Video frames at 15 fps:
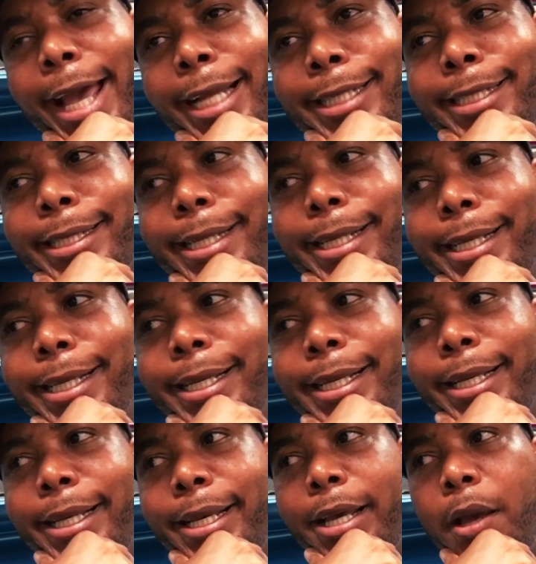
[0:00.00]
And
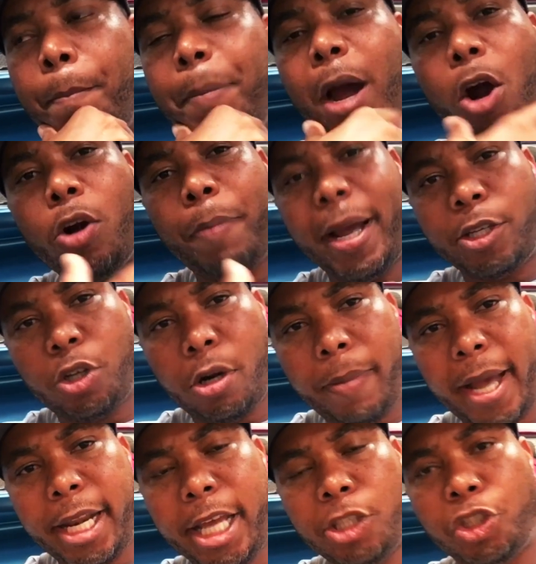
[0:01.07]
powered by
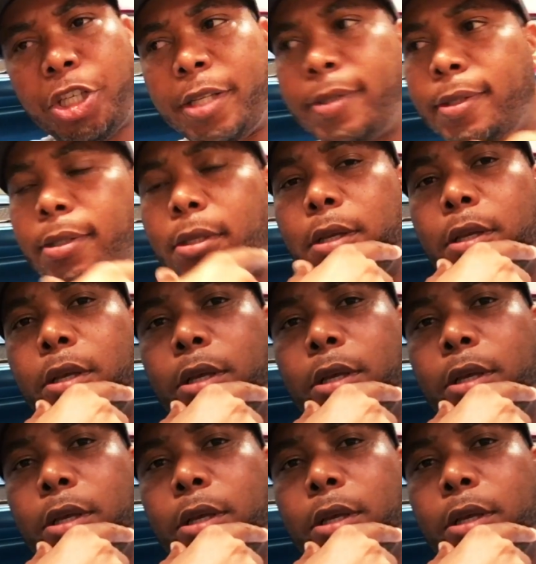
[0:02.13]
turbine engines,